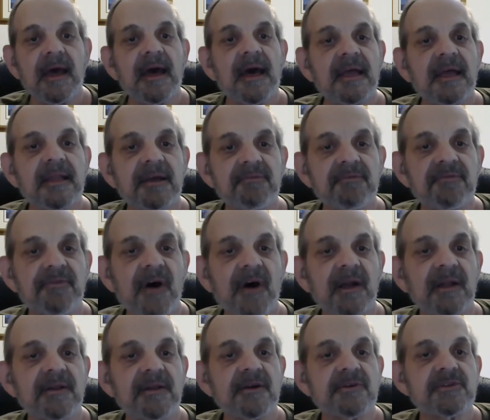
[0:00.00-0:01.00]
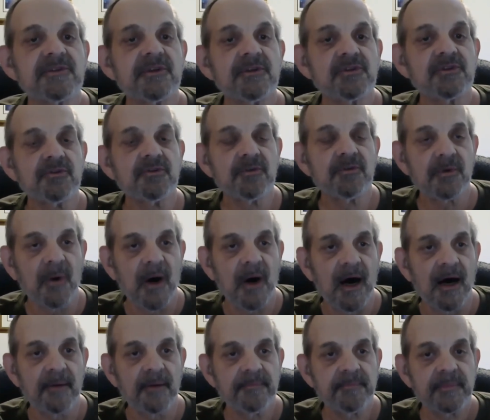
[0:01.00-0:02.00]
And then finally there's the
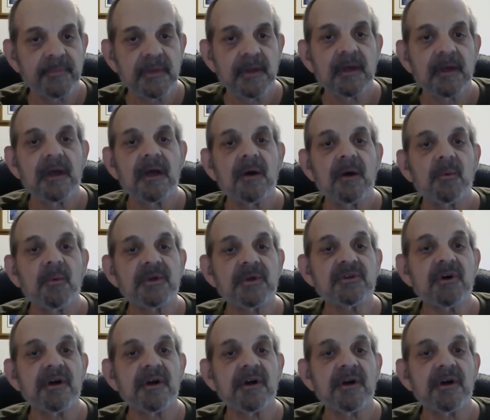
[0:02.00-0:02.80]
Teruah, which